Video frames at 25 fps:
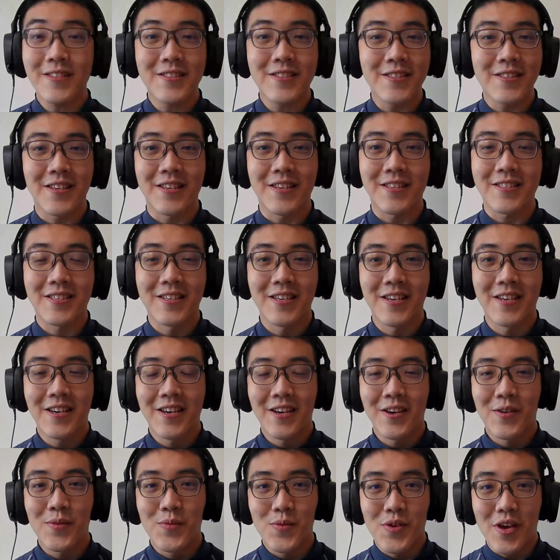isn't it?
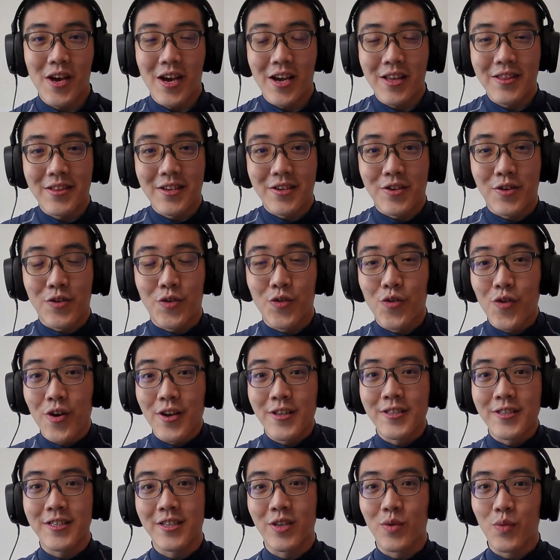We are the
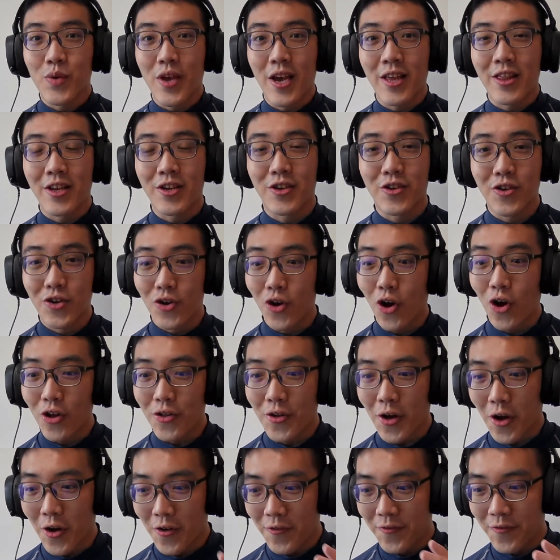creator, we are the
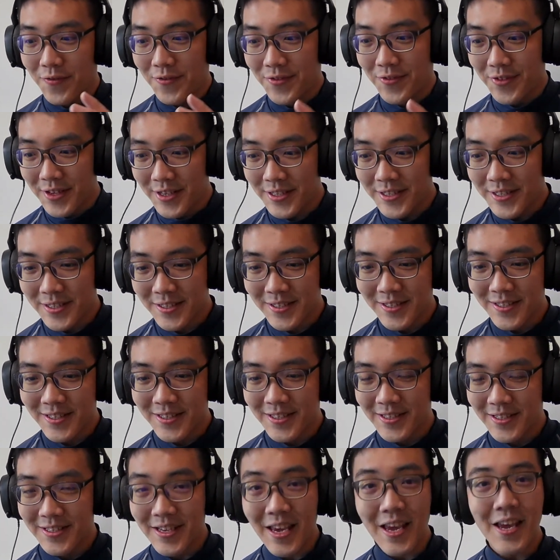god of this
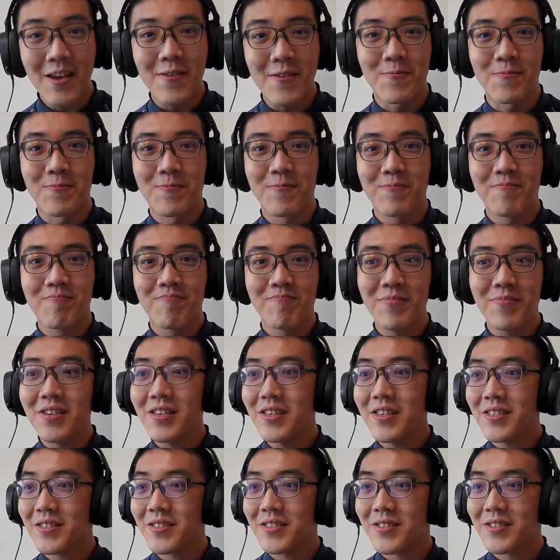game.
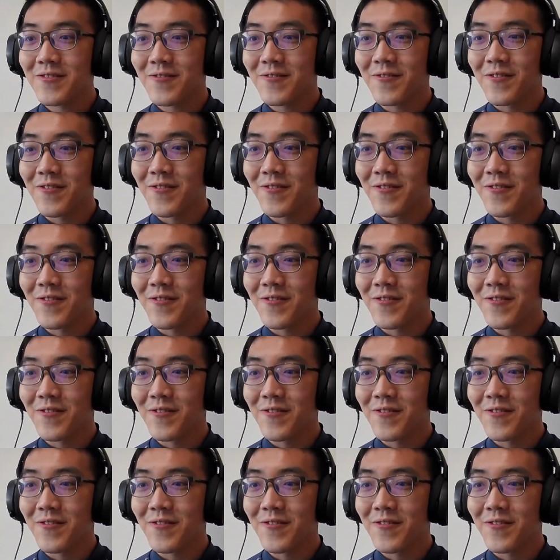It's